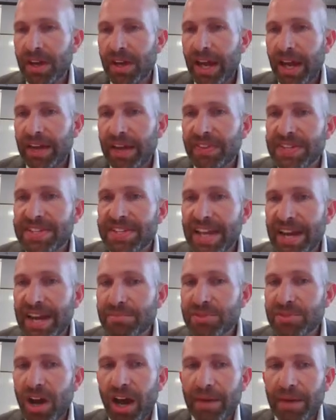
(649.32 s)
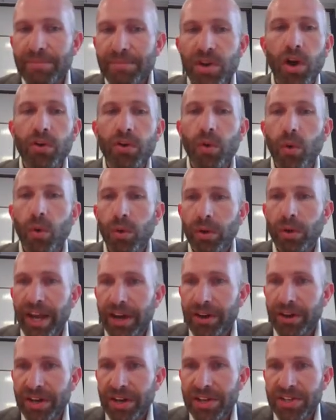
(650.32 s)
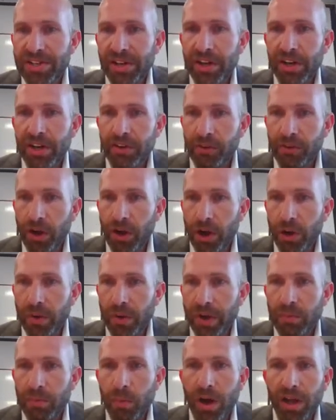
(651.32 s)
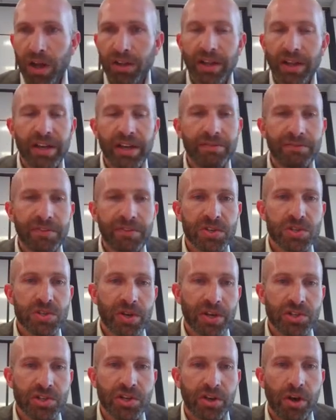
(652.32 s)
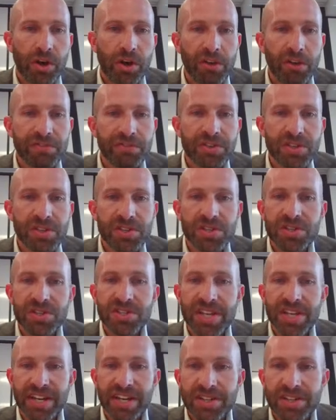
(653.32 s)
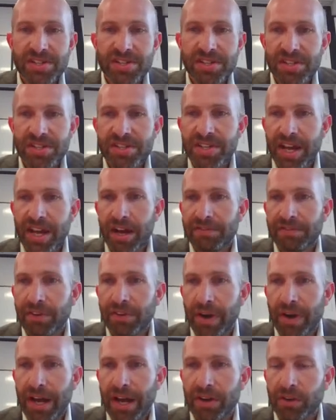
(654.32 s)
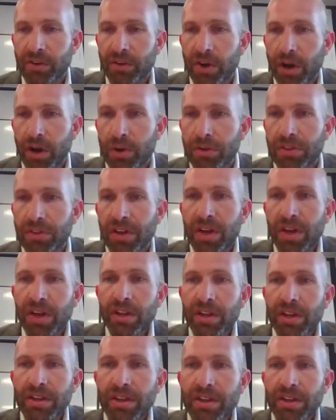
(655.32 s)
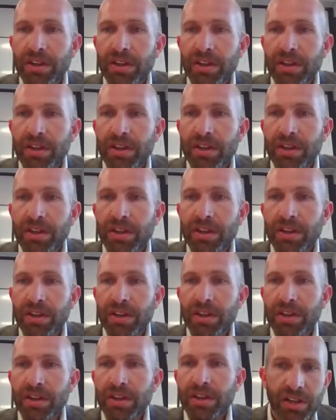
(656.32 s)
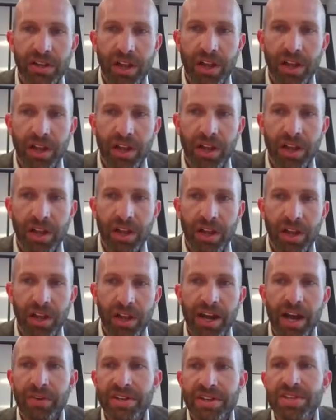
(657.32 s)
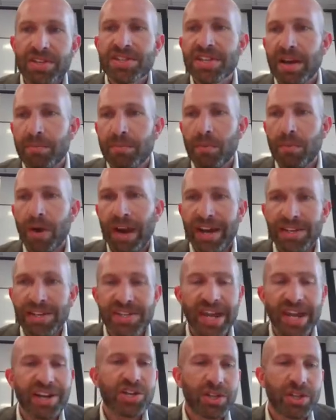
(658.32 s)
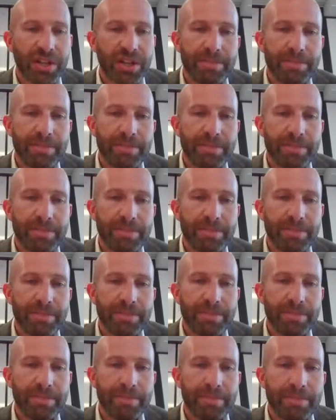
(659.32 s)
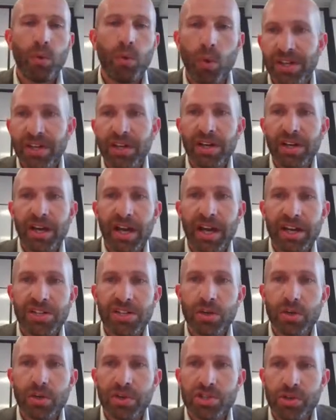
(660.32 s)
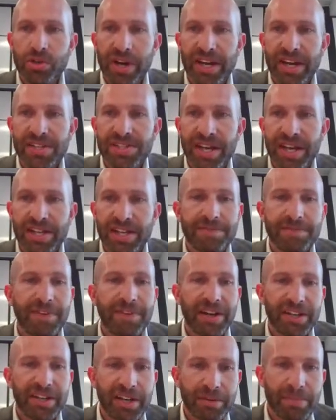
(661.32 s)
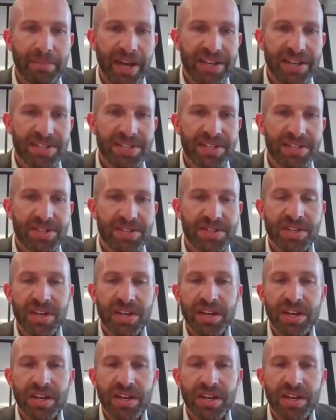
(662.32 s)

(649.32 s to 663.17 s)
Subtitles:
At the same time, not all areas are going to grow. And while infrastructure often centers itself around growth, the infrastructure challenges of decline are in some ways actually more difficult to address as funding bases